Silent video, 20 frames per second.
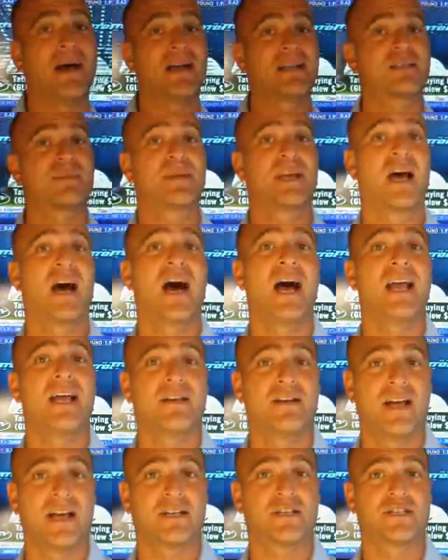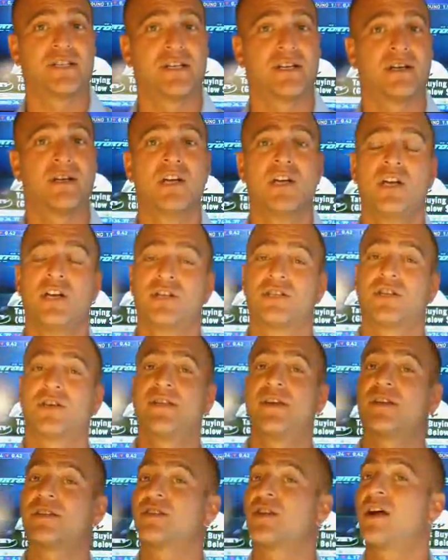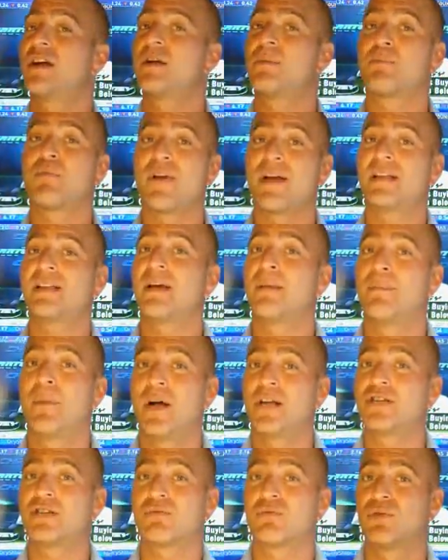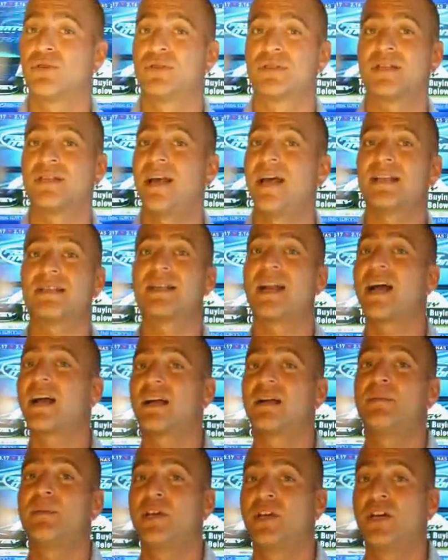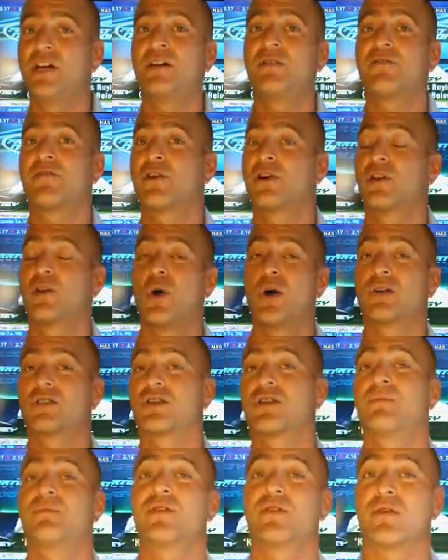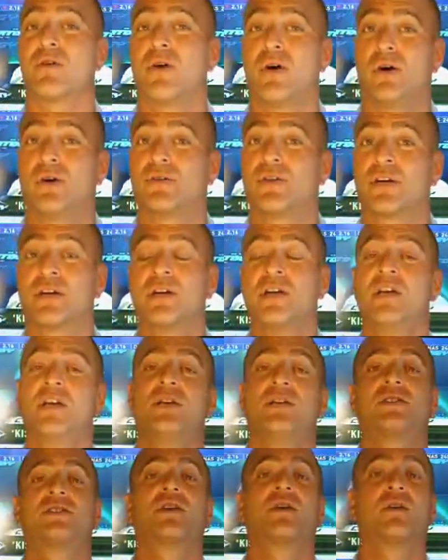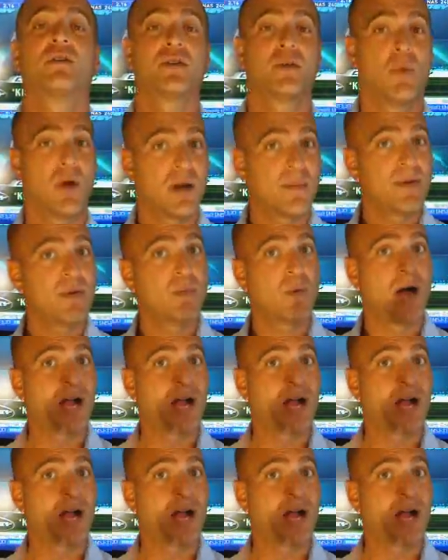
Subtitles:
possibly higher next year. So they're starting to break their budget rules, and that's not going to be good for a long-term euro holder. So you want to be